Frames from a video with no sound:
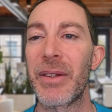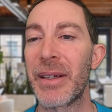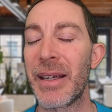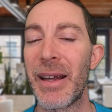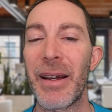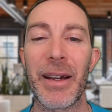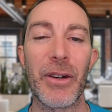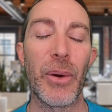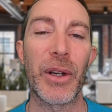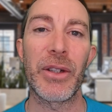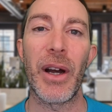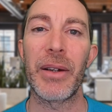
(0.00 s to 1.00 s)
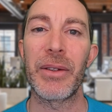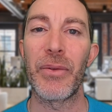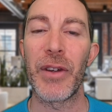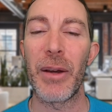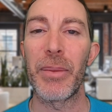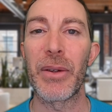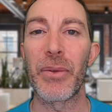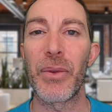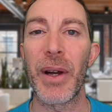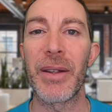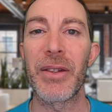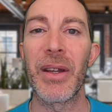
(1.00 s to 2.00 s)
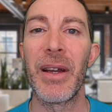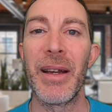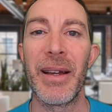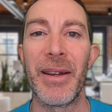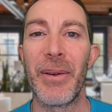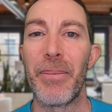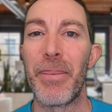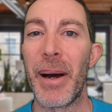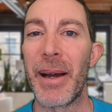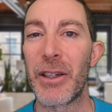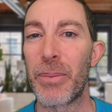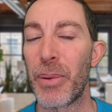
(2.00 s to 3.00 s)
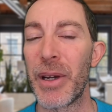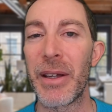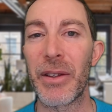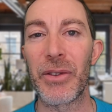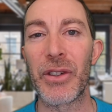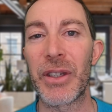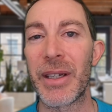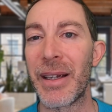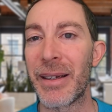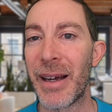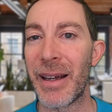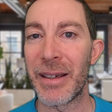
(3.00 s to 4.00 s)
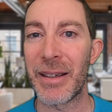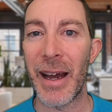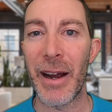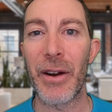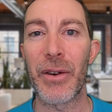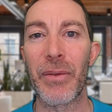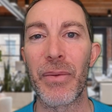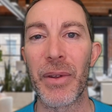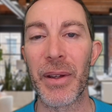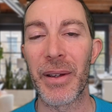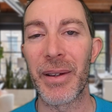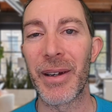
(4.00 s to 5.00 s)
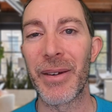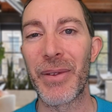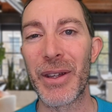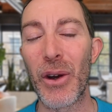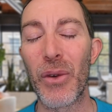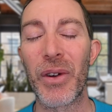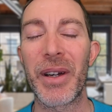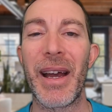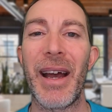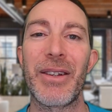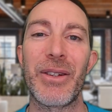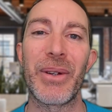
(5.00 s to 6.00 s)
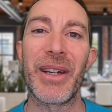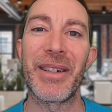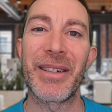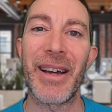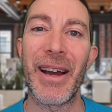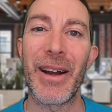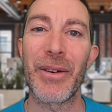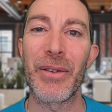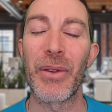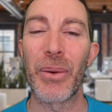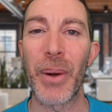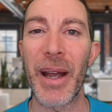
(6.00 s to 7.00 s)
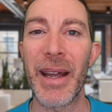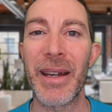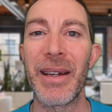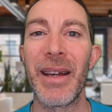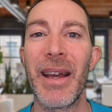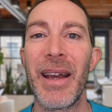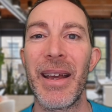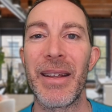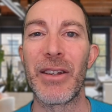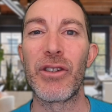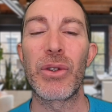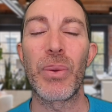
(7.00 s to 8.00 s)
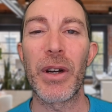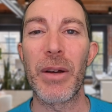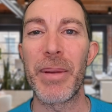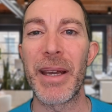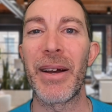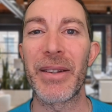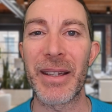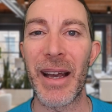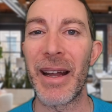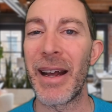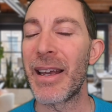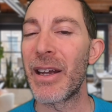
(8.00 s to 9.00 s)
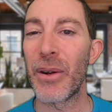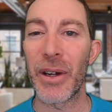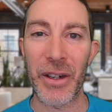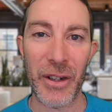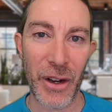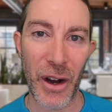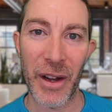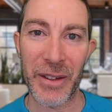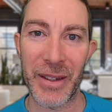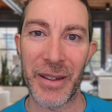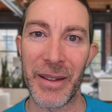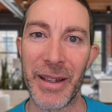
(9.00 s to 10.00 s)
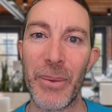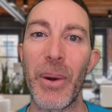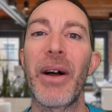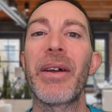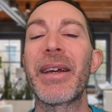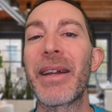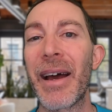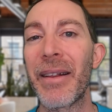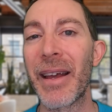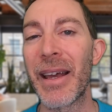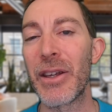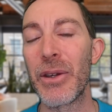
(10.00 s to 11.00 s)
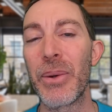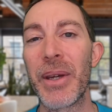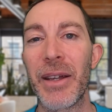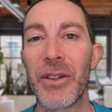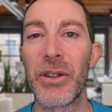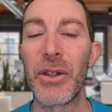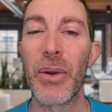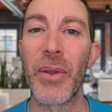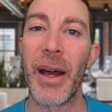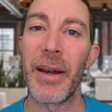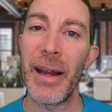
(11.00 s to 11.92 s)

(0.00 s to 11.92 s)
Again, I know I talk to family and friends. By spring, they're just getting kind of tired of the overcast. They're getting tired of the rain. They just want to be outside. I hear it constantly. Well, in LA, you get to do that.